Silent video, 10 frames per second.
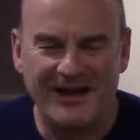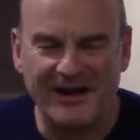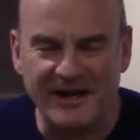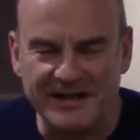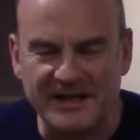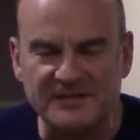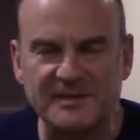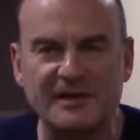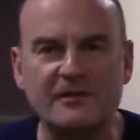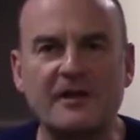Hi, Casper
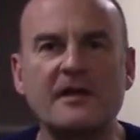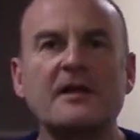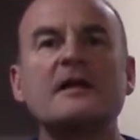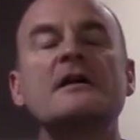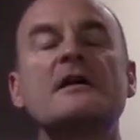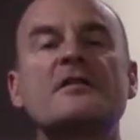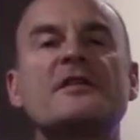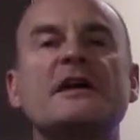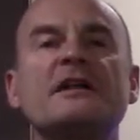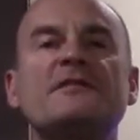here on the
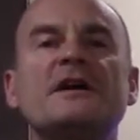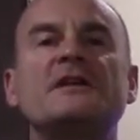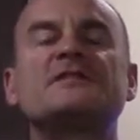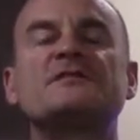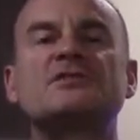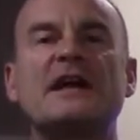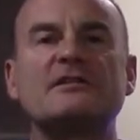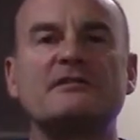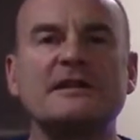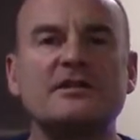31st of
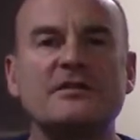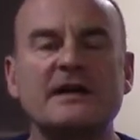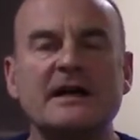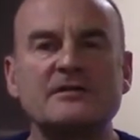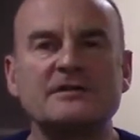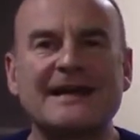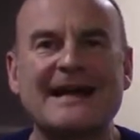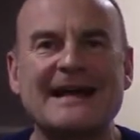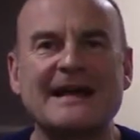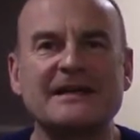January
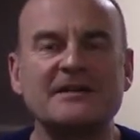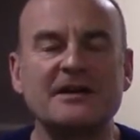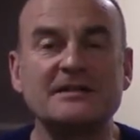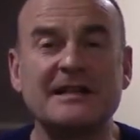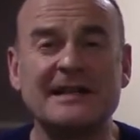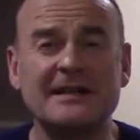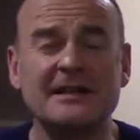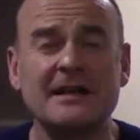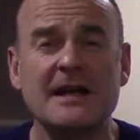2019,